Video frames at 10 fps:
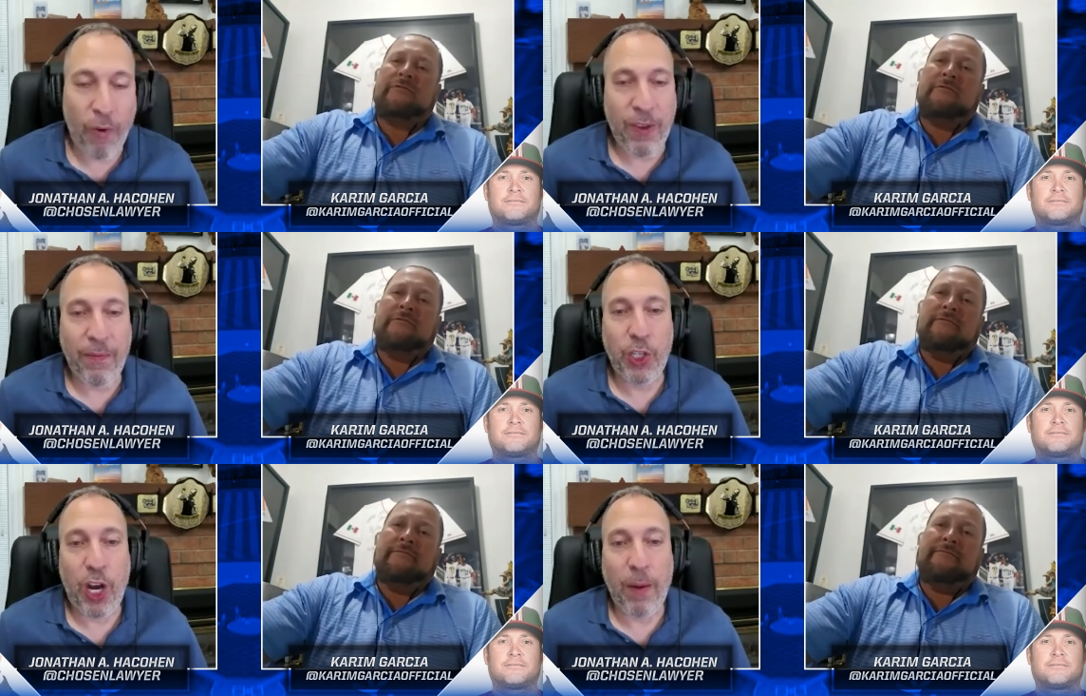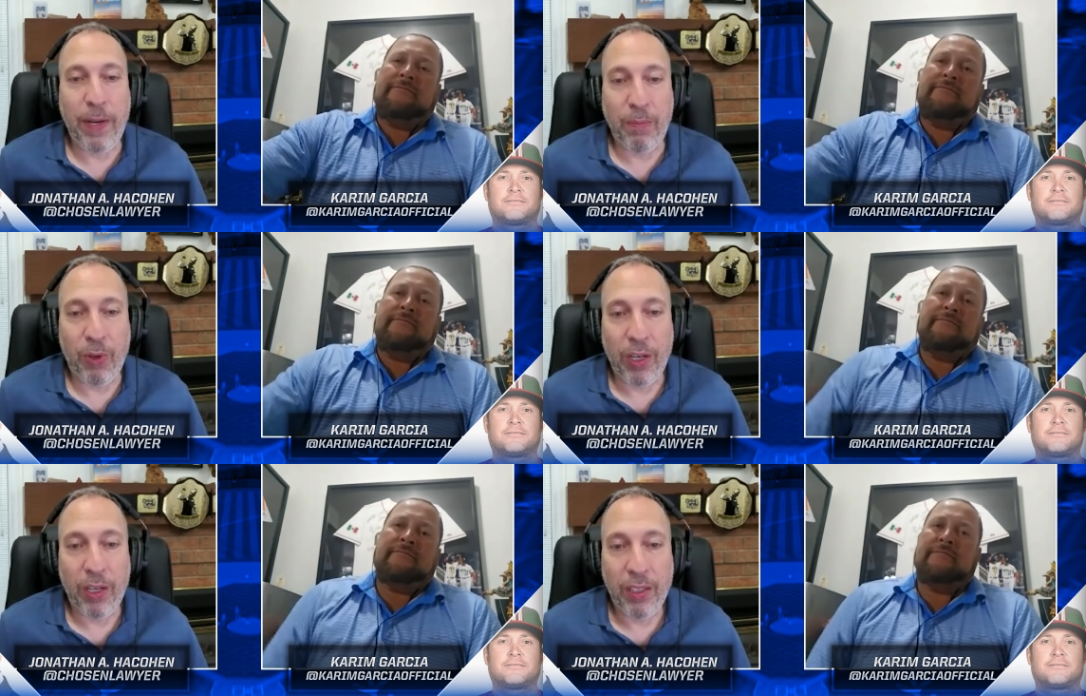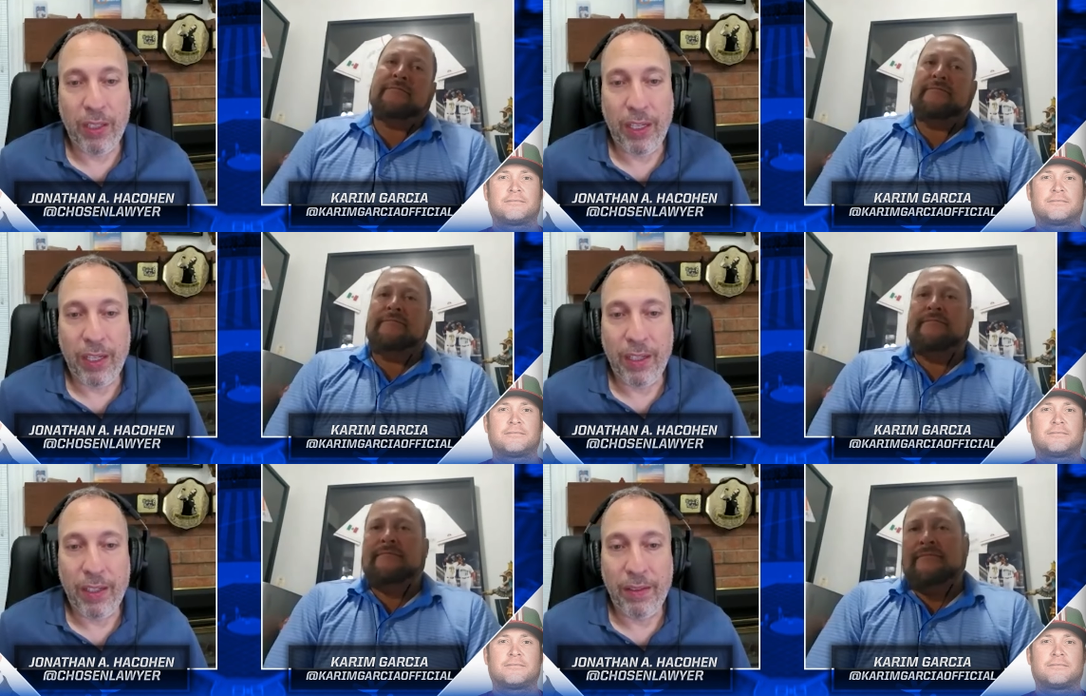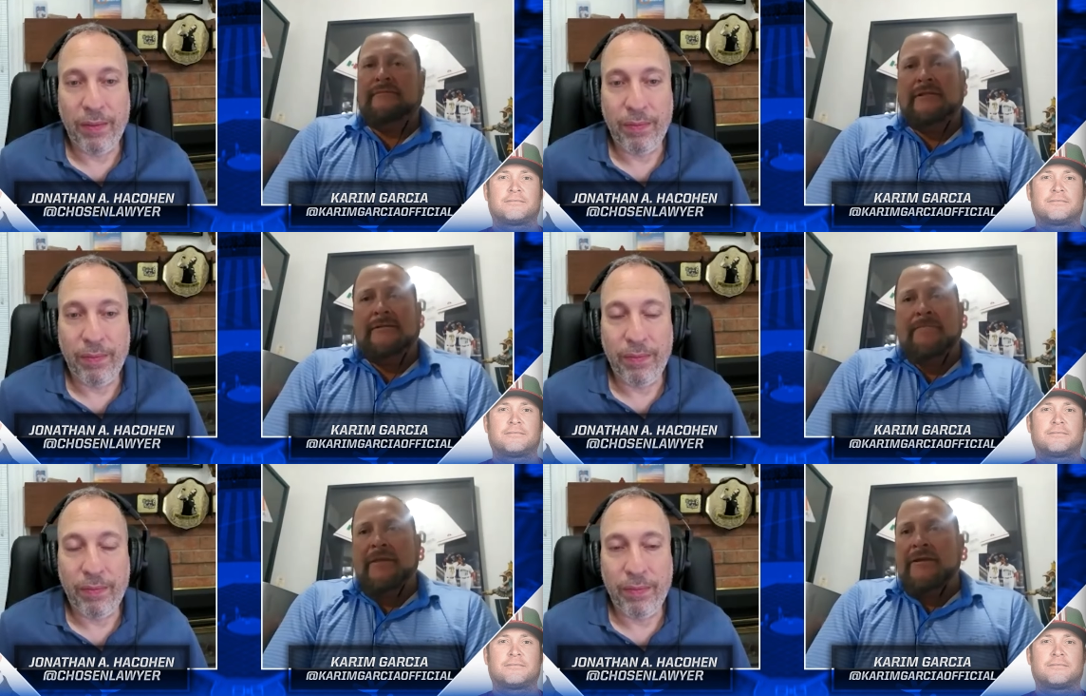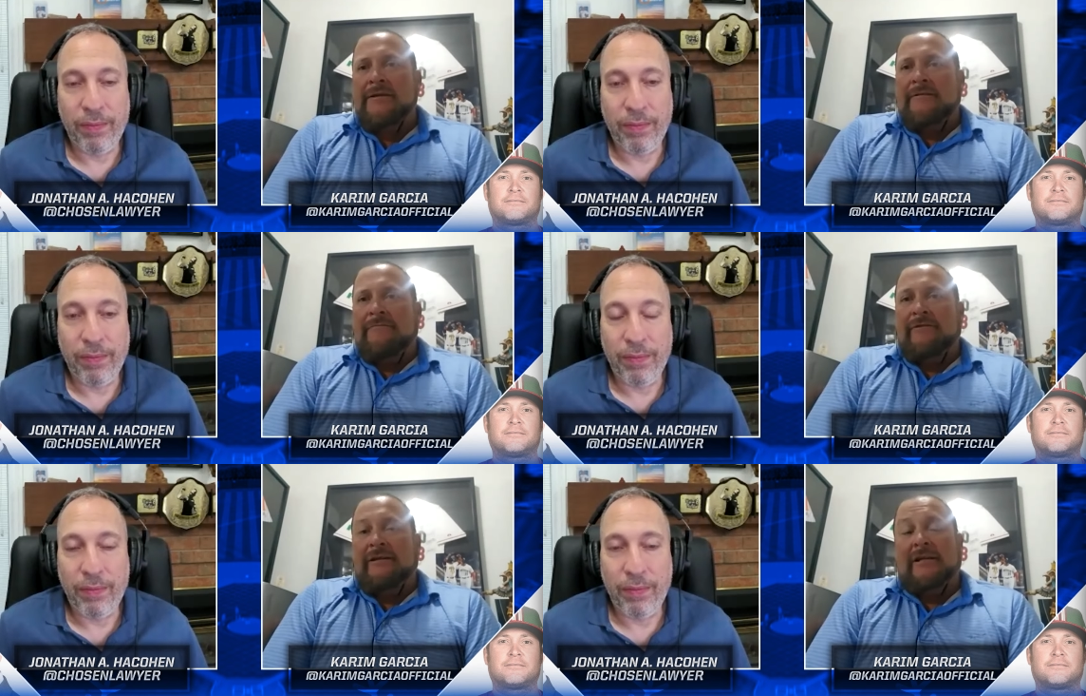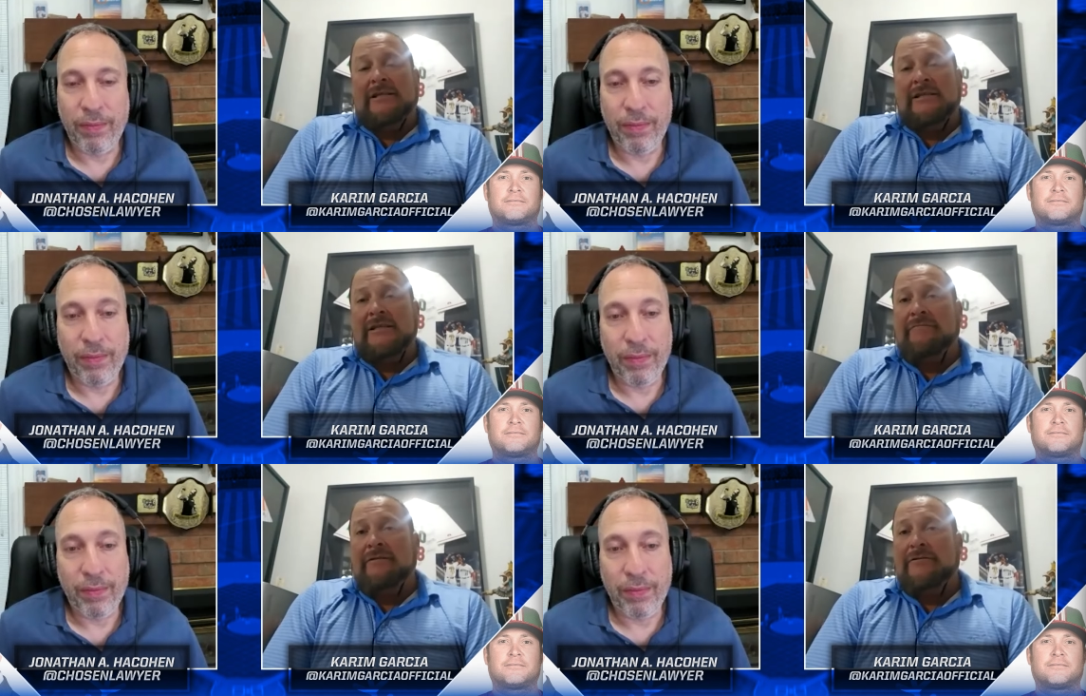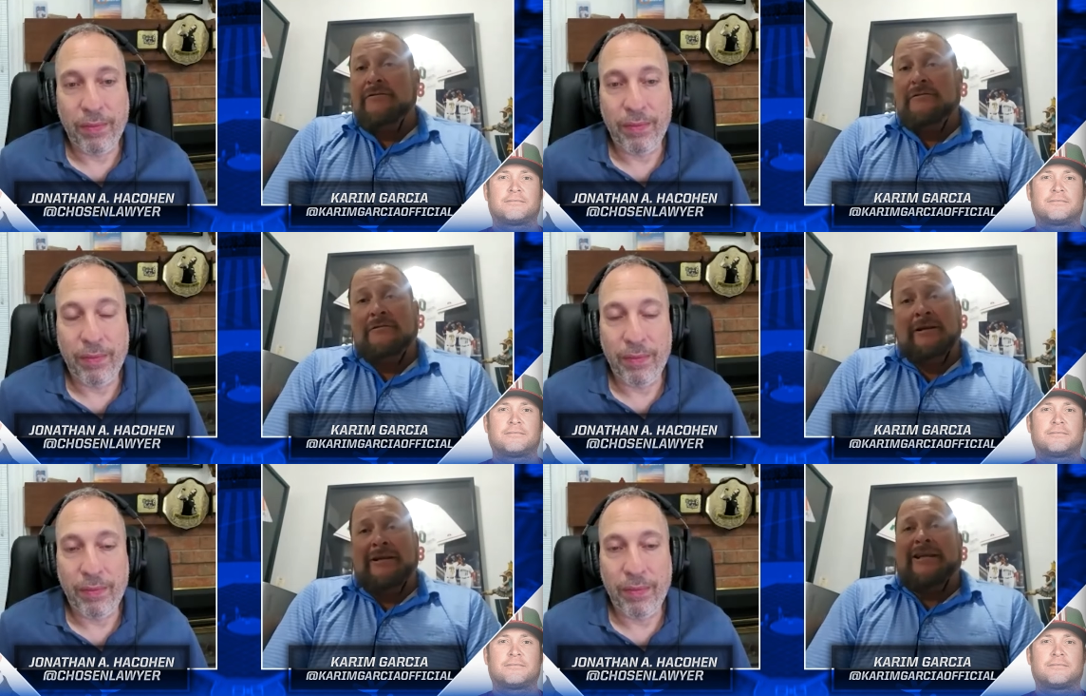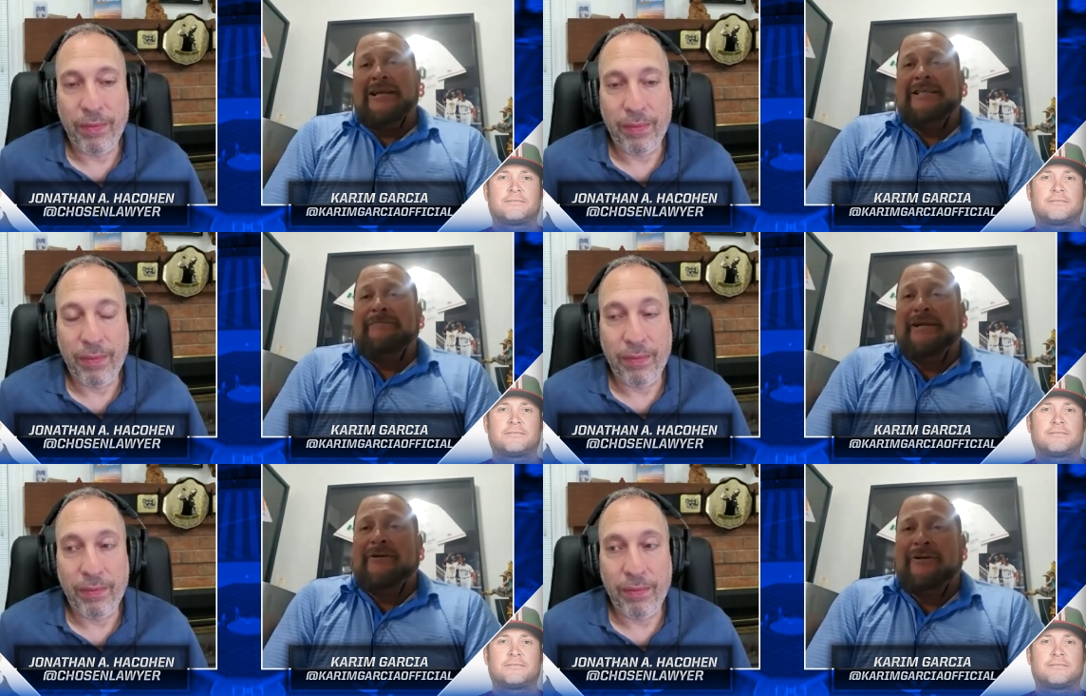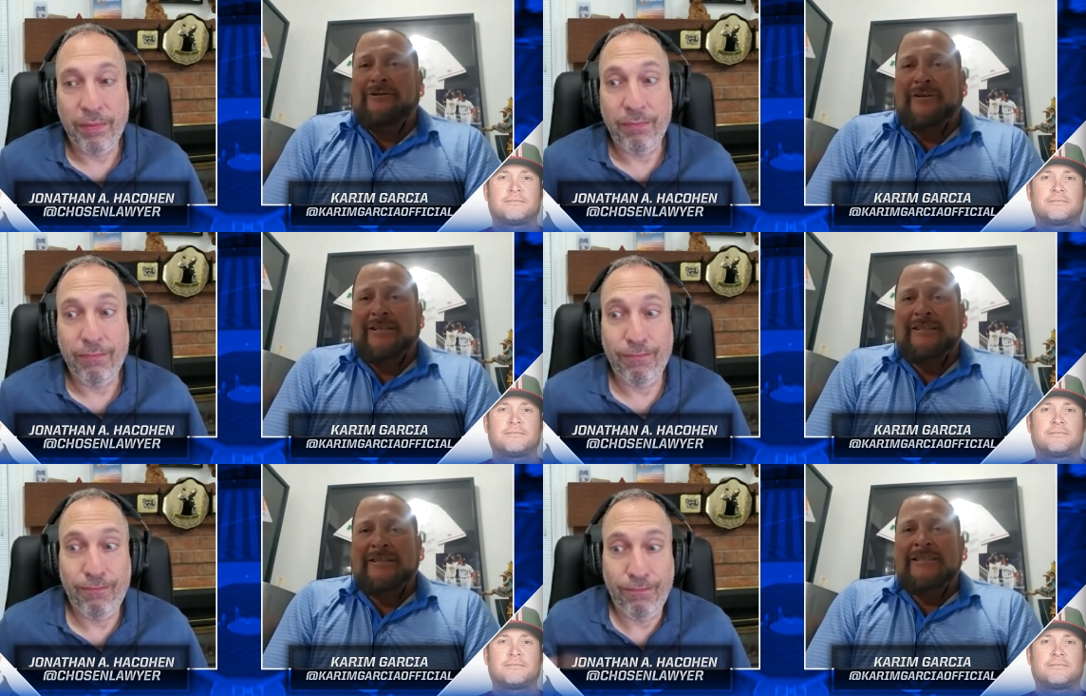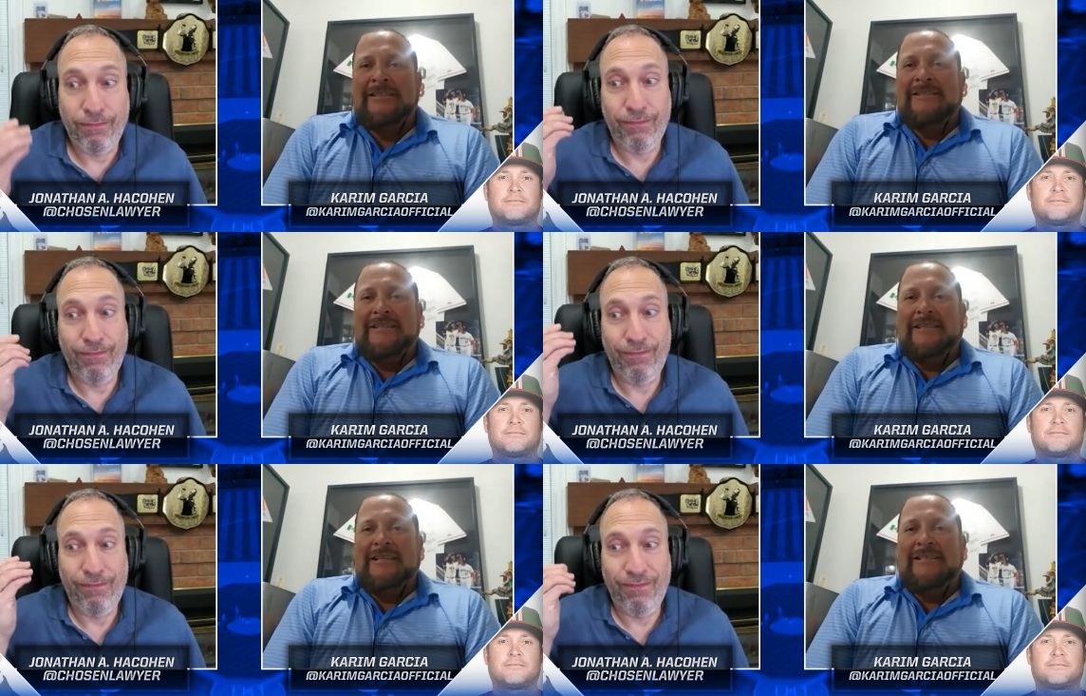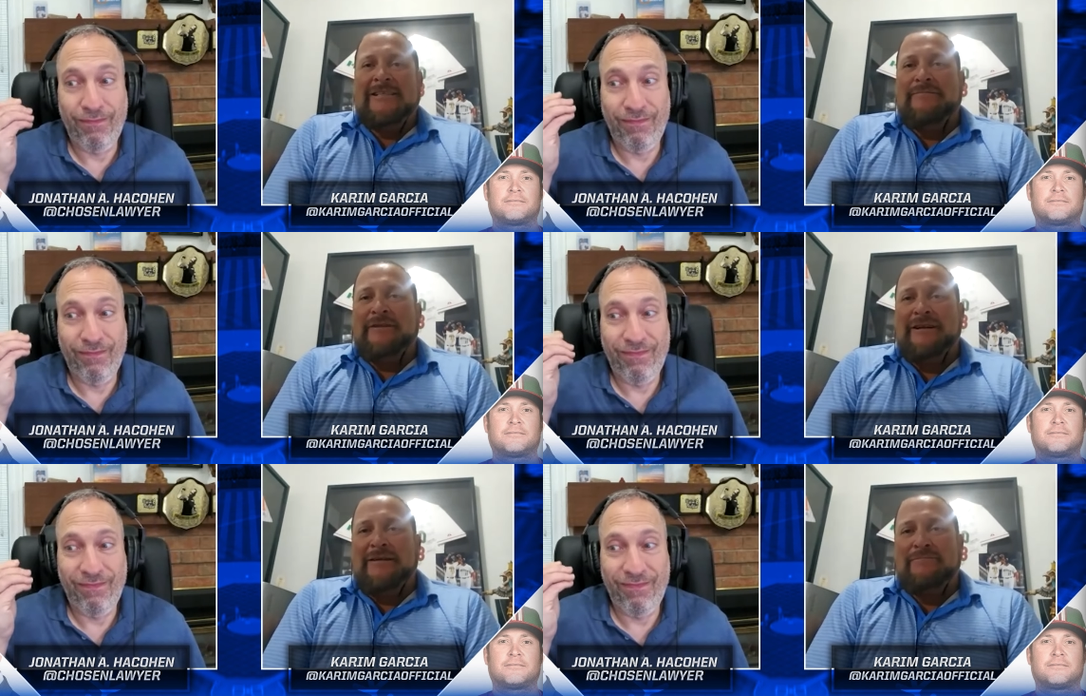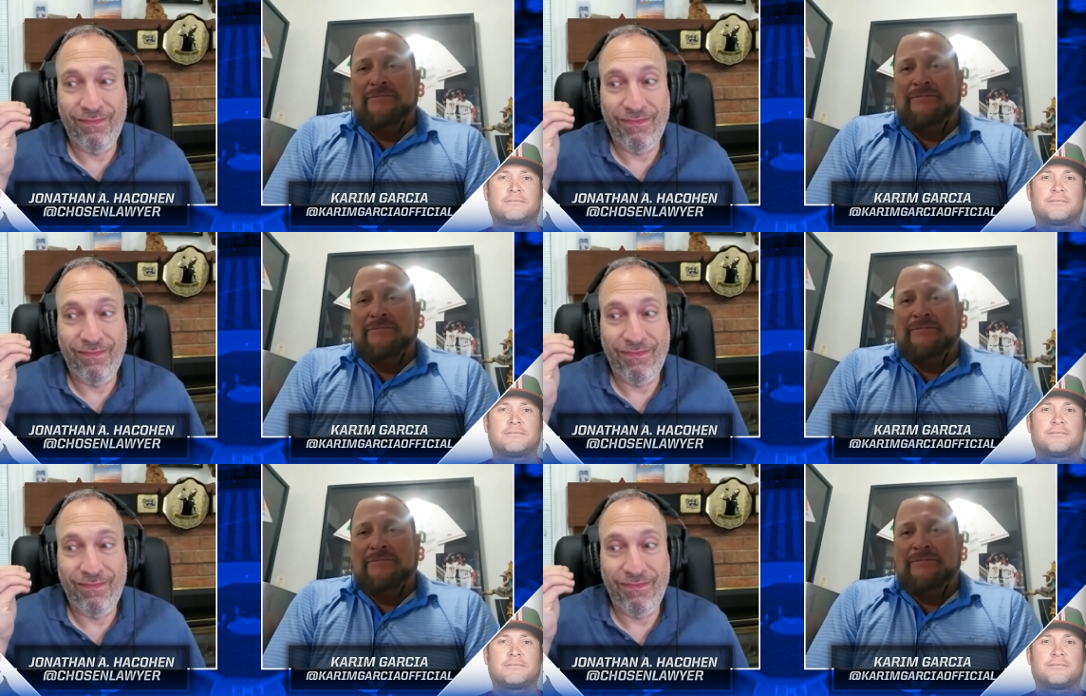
Speaker 1: if you have a job anymore.
Speaker 2: Yeah. Well, he has a job because he has a big contract. And he's coming up.